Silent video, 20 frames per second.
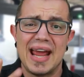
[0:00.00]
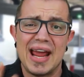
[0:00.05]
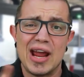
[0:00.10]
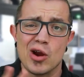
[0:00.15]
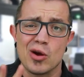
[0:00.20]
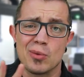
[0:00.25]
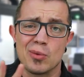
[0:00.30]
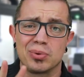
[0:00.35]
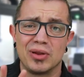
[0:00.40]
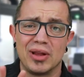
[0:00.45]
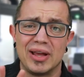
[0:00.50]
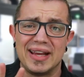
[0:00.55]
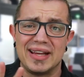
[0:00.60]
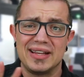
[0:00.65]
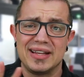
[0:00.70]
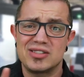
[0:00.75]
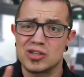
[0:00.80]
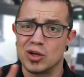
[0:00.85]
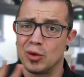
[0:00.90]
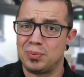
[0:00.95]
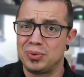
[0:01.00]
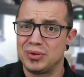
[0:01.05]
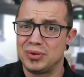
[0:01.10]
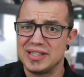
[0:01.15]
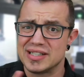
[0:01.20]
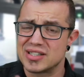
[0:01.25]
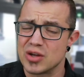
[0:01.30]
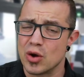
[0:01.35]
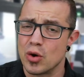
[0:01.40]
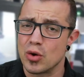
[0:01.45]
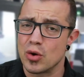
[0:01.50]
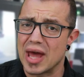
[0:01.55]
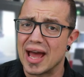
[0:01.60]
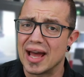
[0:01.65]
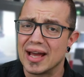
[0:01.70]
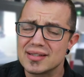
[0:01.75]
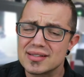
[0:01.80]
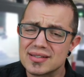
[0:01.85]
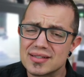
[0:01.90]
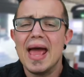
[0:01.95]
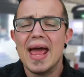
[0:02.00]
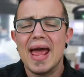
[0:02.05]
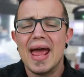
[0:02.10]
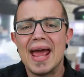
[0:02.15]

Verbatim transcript: airplane, so please don't ask.